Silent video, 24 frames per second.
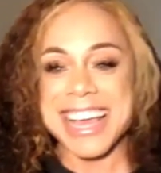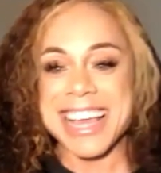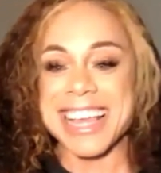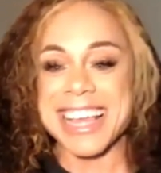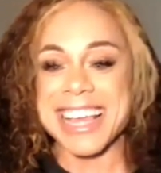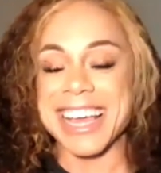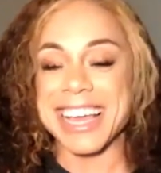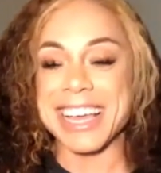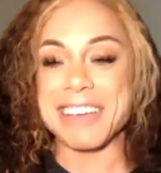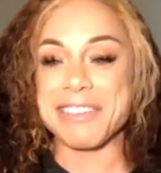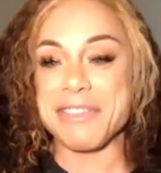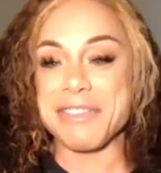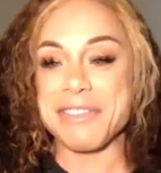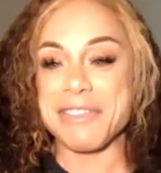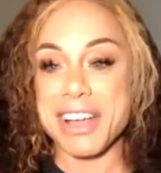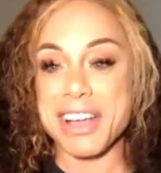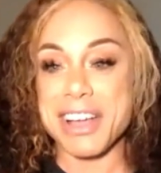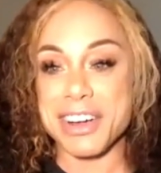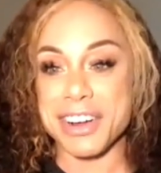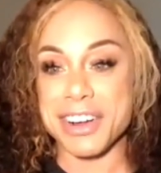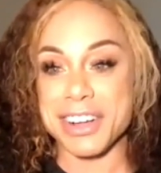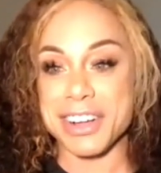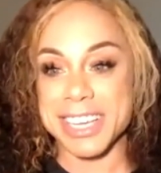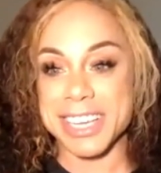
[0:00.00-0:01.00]
Like my
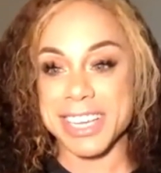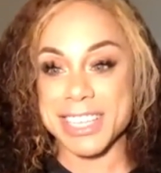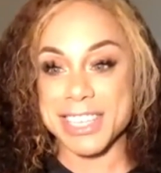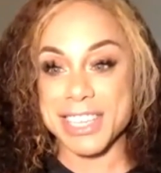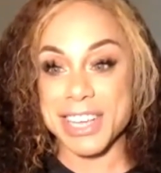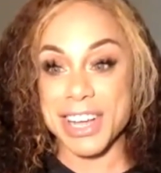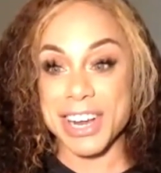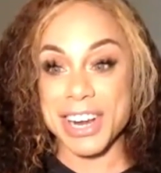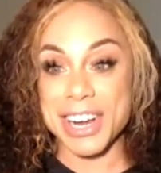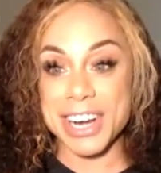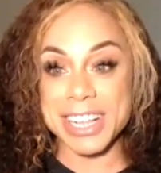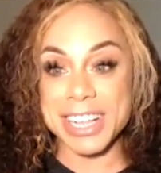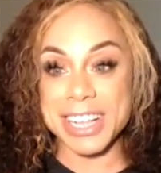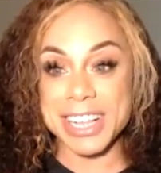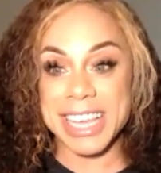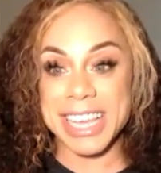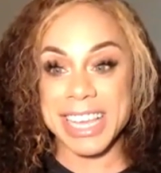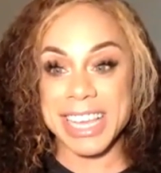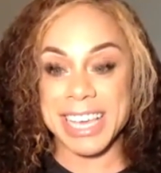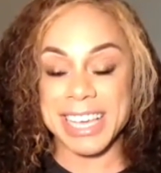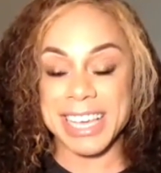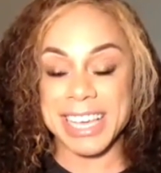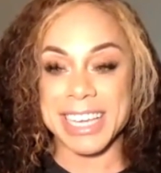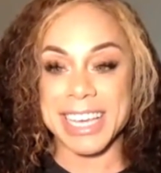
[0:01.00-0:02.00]
girl is
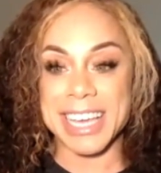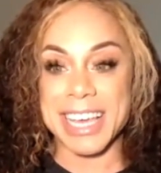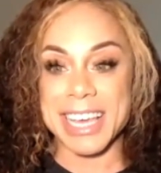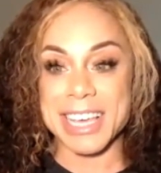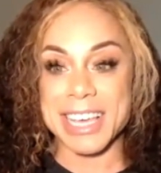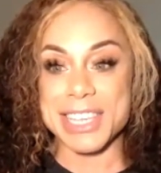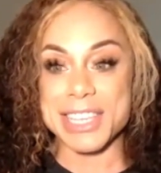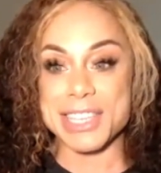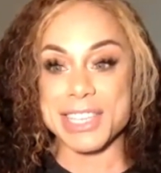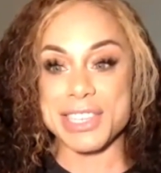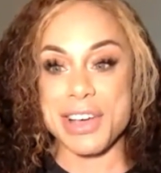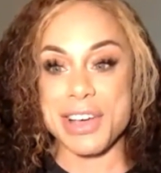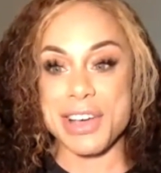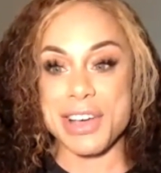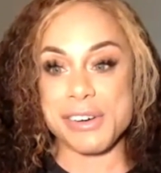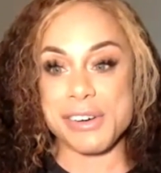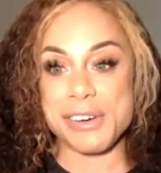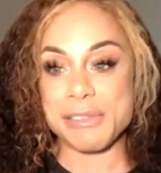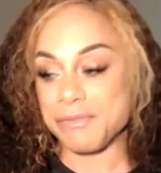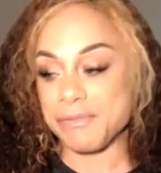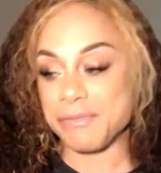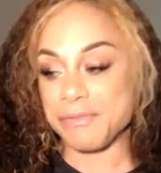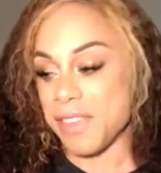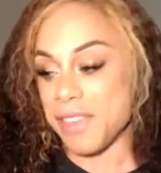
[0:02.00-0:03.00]
early.
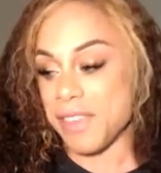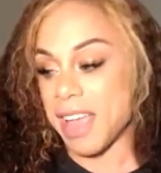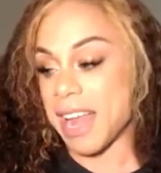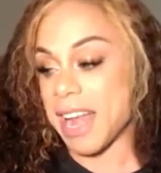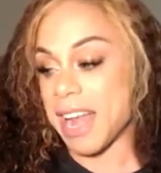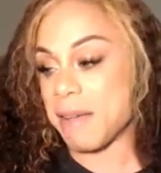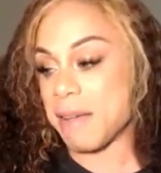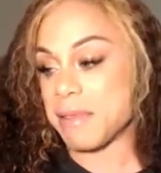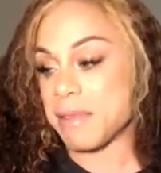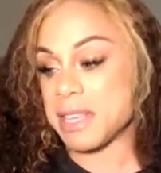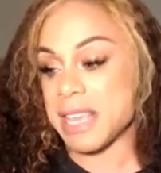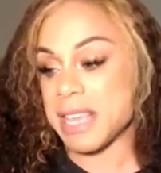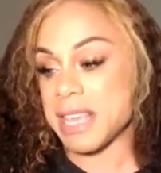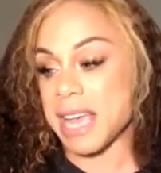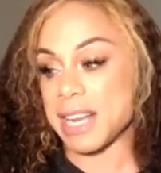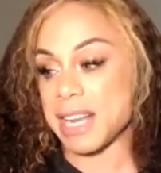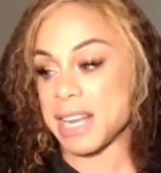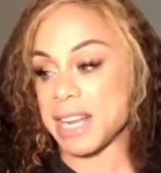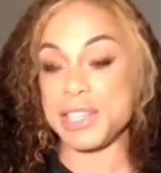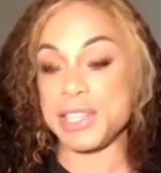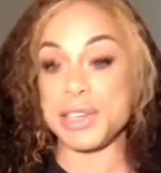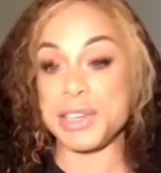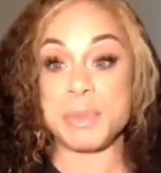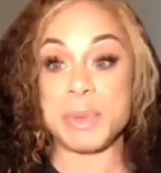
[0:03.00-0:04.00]
So, and I'm
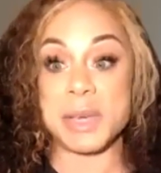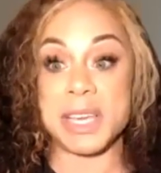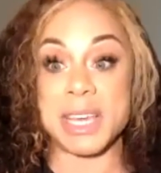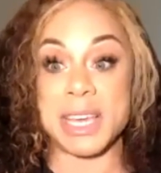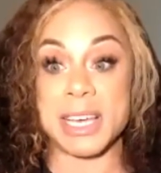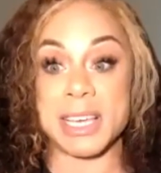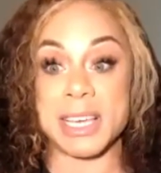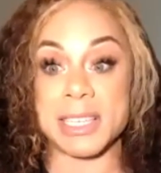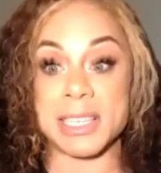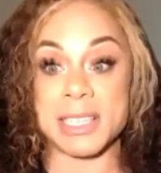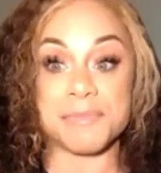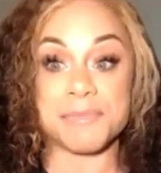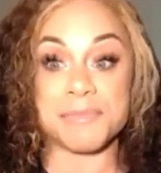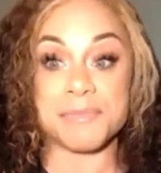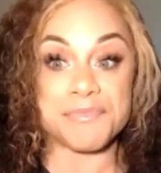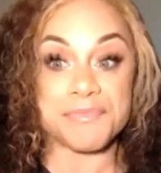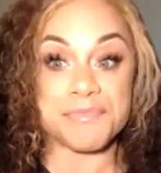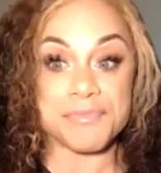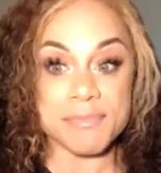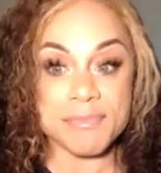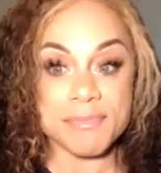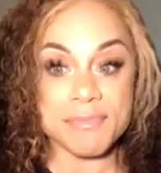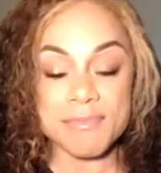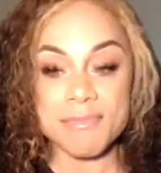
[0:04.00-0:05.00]
excited too, because,
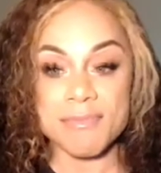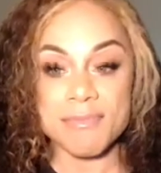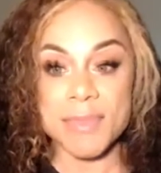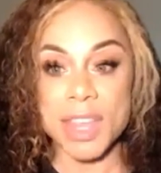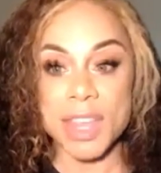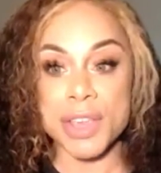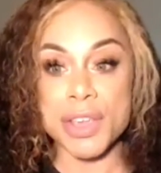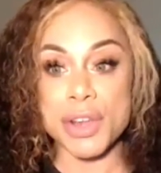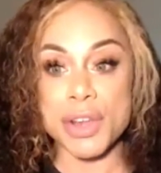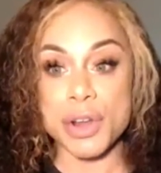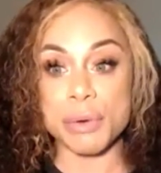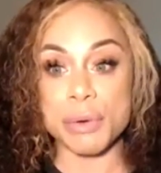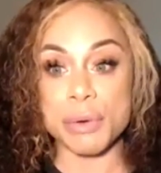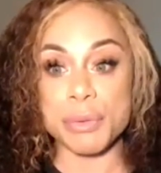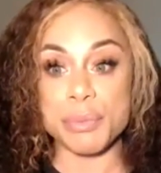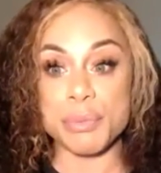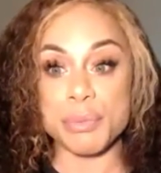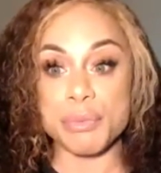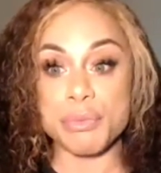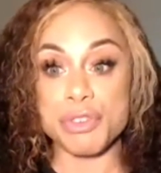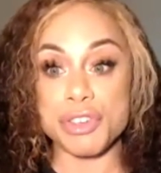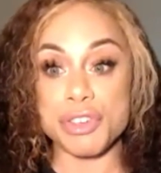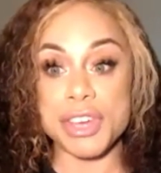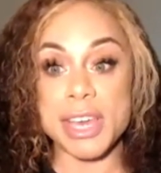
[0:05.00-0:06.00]
you know,
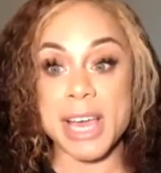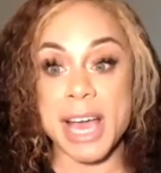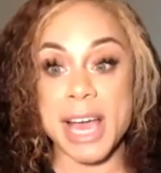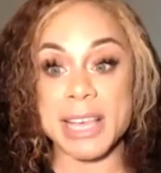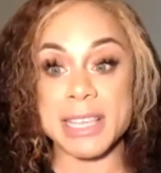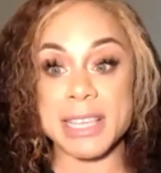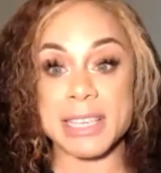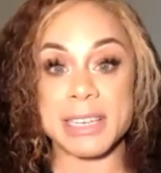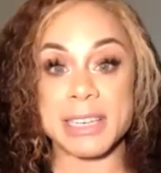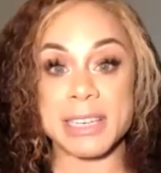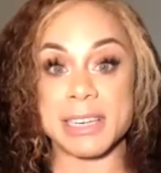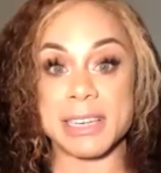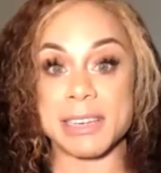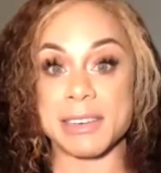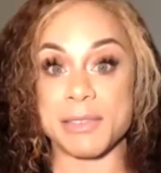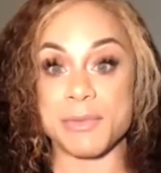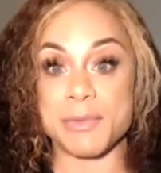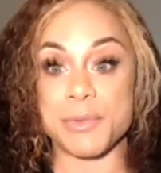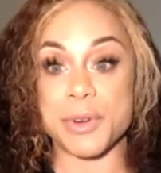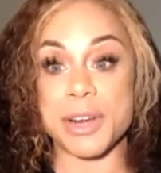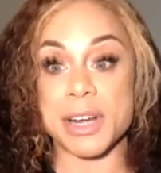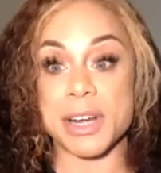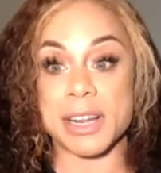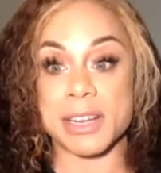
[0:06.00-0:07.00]

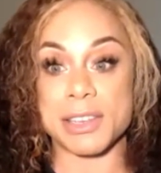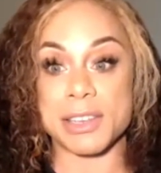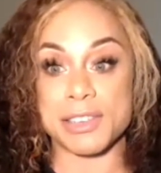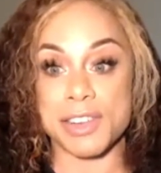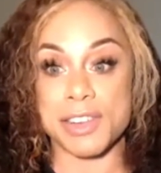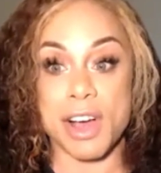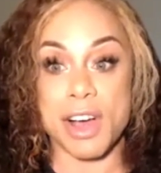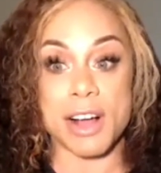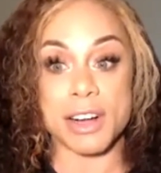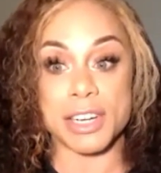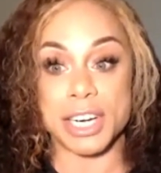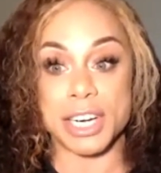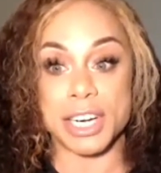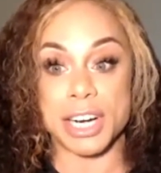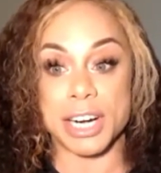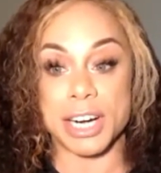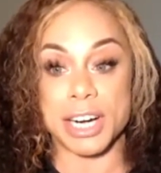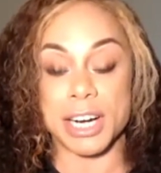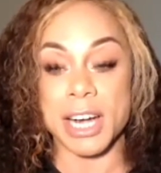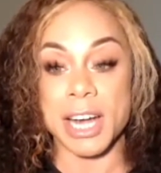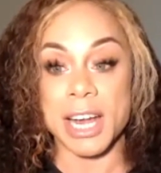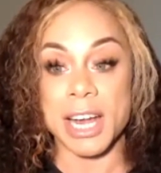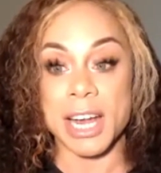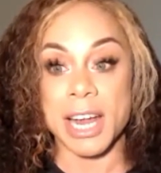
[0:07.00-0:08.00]
we're going to talk to
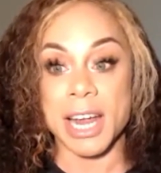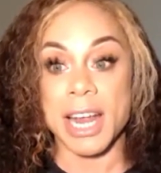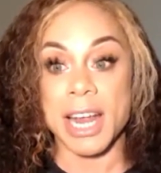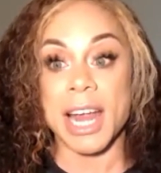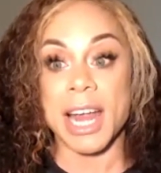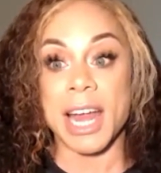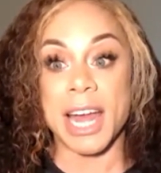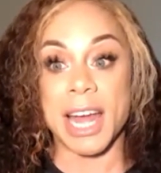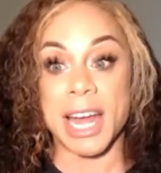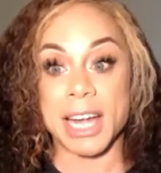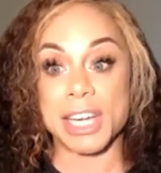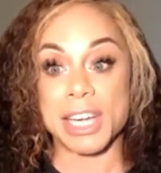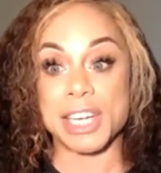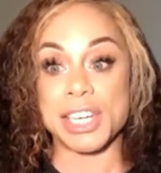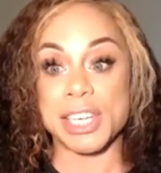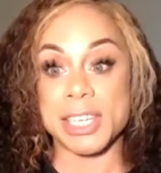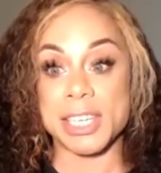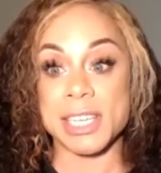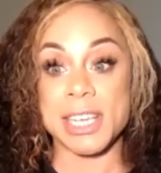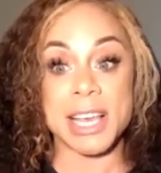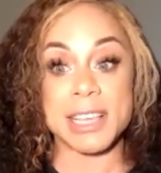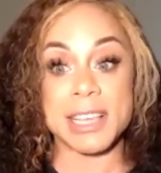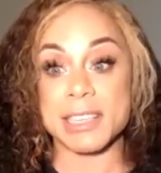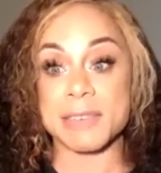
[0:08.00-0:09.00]
her, and
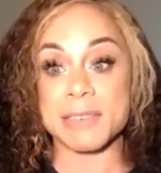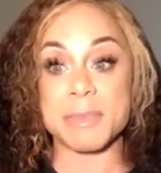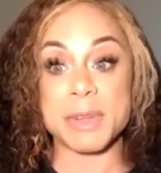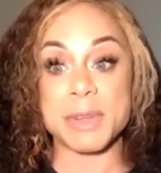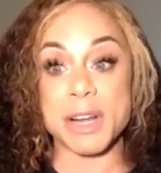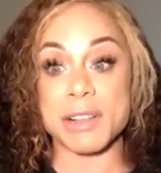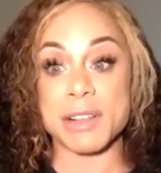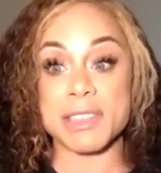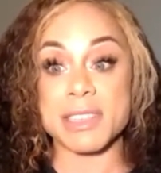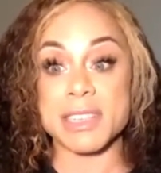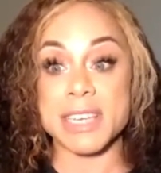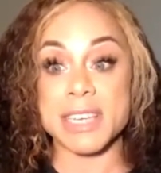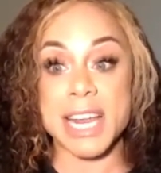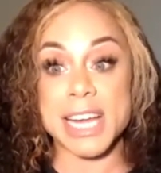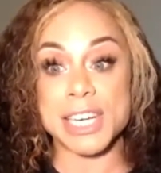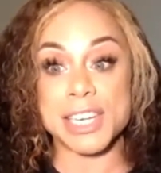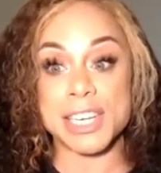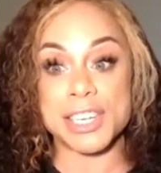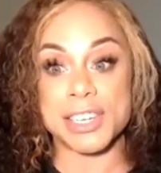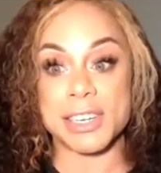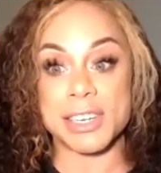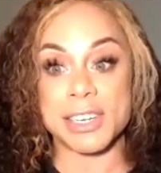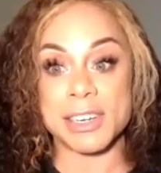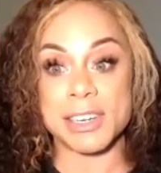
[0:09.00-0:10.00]
she hasn't been on
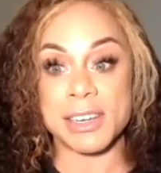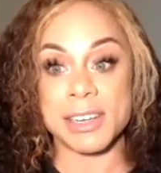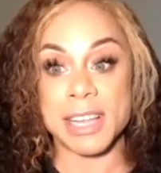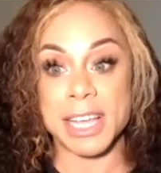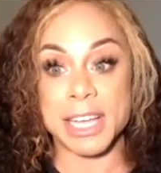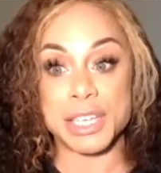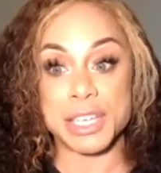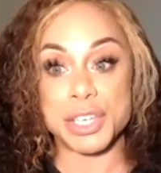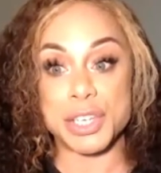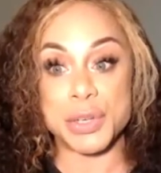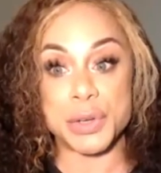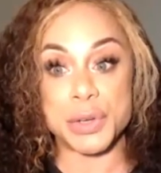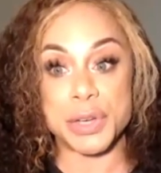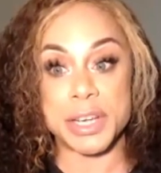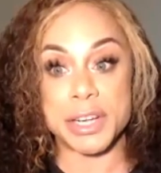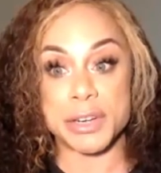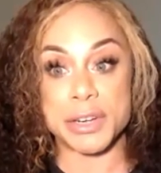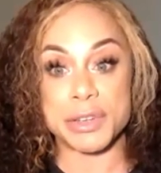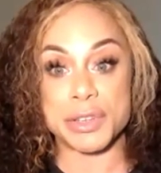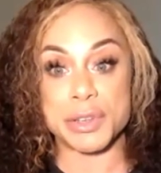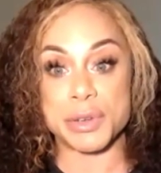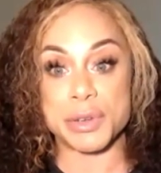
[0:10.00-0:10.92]
stage in like 2 years.